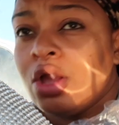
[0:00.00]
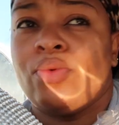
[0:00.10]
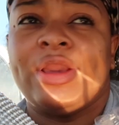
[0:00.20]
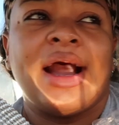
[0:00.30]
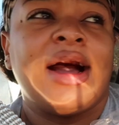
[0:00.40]

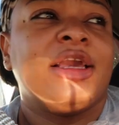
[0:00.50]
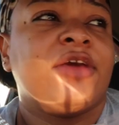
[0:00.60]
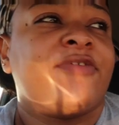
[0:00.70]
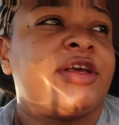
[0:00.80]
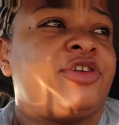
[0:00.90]
We got a
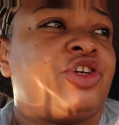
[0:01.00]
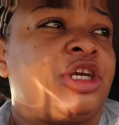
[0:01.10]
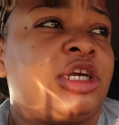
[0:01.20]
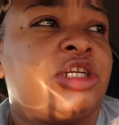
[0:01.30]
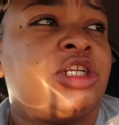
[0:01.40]
gift
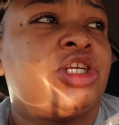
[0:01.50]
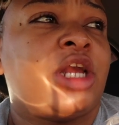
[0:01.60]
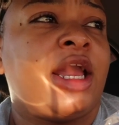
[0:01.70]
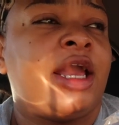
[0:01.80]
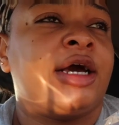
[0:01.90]
exchange,
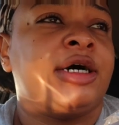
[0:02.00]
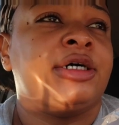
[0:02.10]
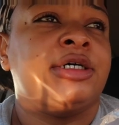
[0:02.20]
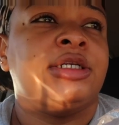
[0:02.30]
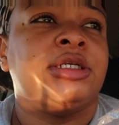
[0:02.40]

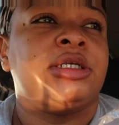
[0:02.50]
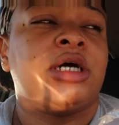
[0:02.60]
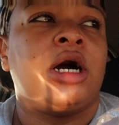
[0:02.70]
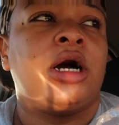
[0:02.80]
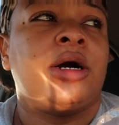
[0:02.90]
and
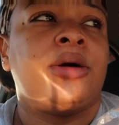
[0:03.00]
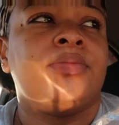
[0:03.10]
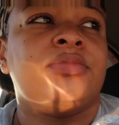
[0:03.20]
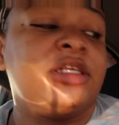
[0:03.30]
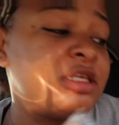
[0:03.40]

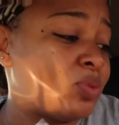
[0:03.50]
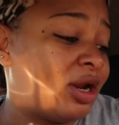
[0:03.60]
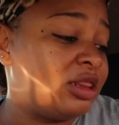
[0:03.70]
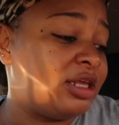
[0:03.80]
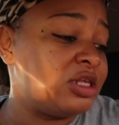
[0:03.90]
this is
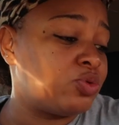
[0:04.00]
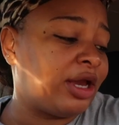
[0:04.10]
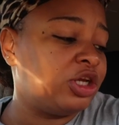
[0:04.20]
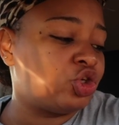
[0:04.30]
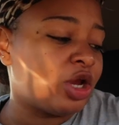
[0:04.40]
one of the things, so I
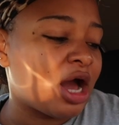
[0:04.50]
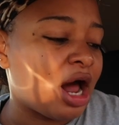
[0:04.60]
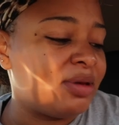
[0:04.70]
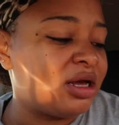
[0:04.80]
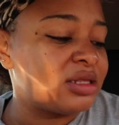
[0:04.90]
can show
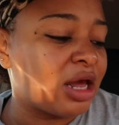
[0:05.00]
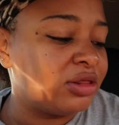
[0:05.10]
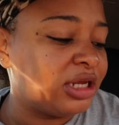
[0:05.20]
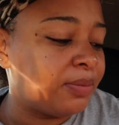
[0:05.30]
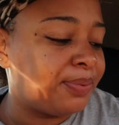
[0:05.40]
y'all, because I
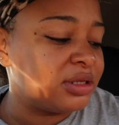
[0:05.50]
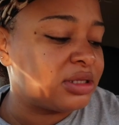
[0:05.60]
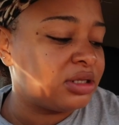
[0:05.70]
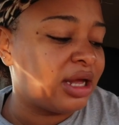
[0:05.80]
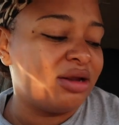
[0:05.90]
don't think the
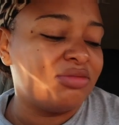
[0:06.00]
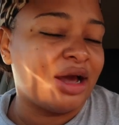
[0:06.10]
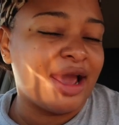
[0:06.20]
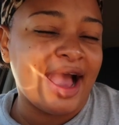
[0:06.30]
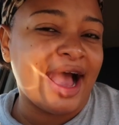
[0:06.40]
person that
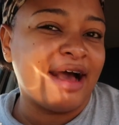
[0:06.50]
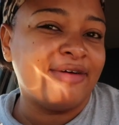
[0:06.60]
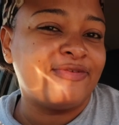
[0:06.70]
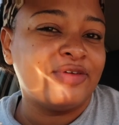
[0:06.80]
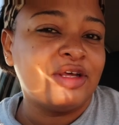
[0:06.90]
I
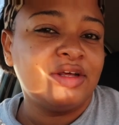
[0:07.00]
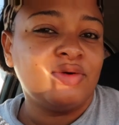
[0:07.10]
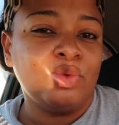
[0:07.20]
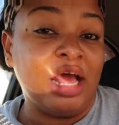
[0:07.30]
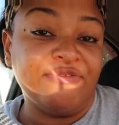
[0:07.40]
have
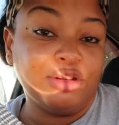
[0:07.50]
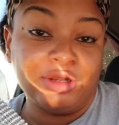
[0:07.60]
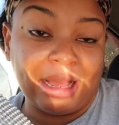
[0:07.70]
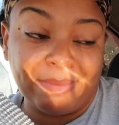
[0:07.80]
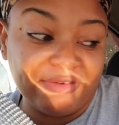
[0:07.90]
will ever
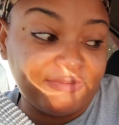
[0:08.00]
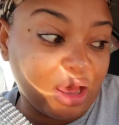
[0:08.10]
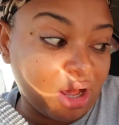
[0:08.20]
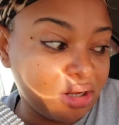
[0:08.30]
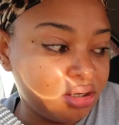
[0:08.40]
look at my
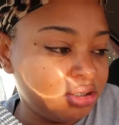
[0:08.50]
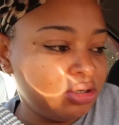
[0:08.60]
vlog.